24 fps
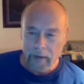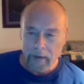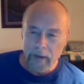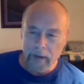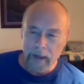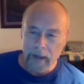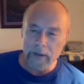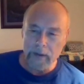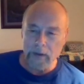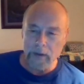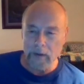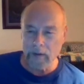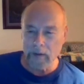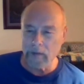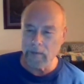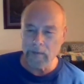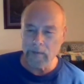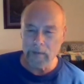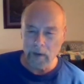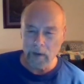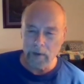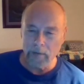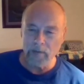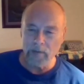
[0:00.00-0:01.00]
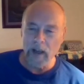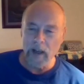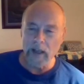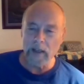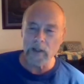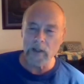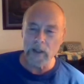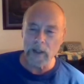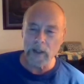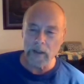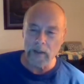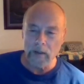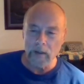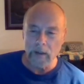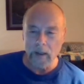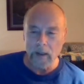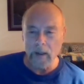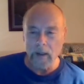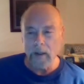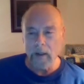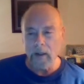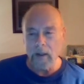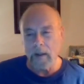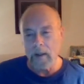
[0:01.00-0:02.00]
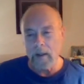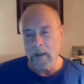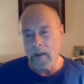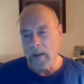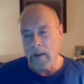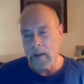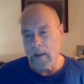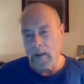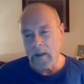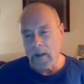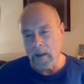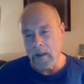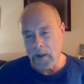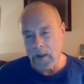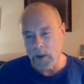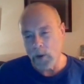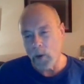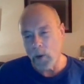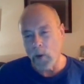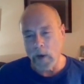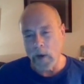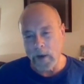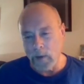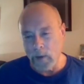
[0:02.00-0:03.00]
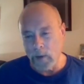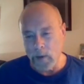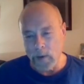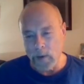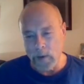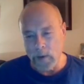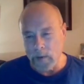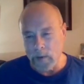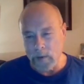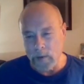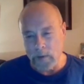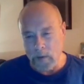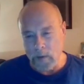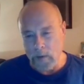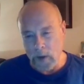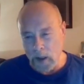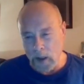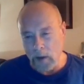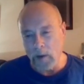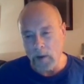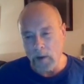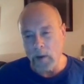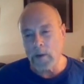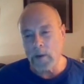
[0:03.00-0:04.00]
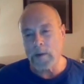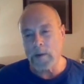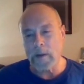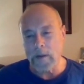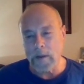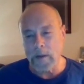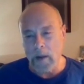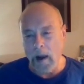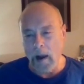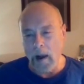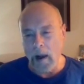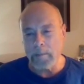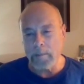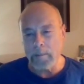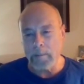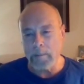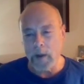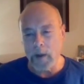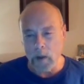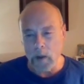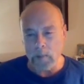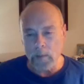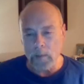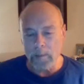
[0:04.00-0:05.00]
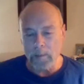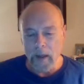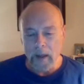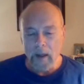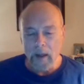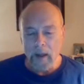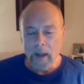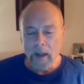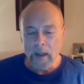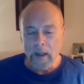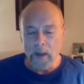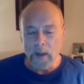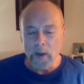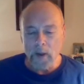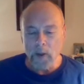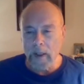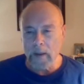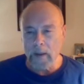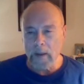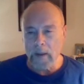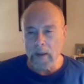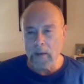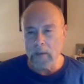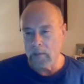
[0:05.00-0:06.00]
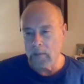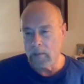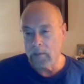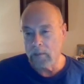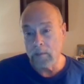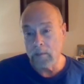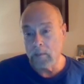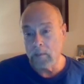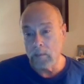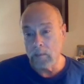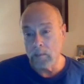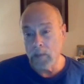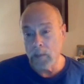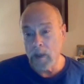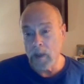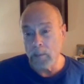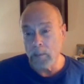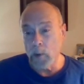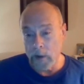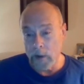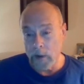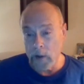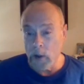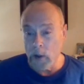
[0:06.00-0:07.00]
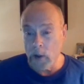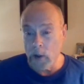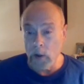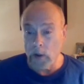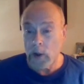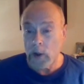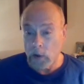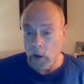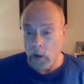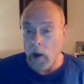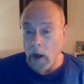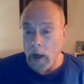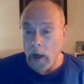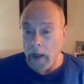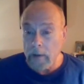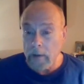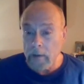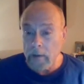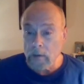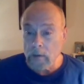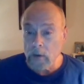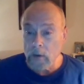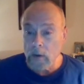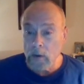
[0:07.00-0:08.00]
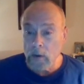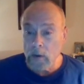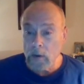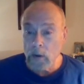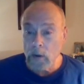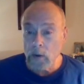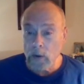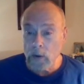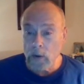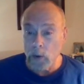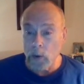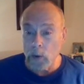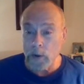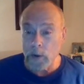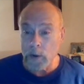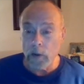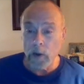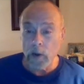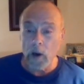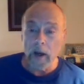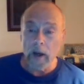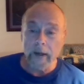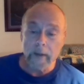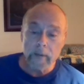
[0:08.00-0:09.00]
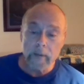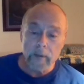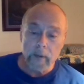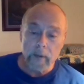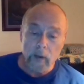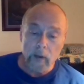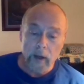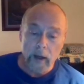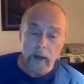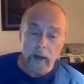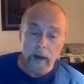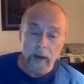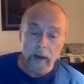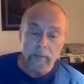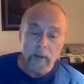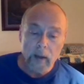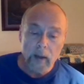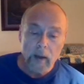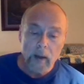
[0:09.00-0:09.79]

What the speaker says: That's a fancy historical theologian type term. It's what people in the church thought, two schools of thought, okay?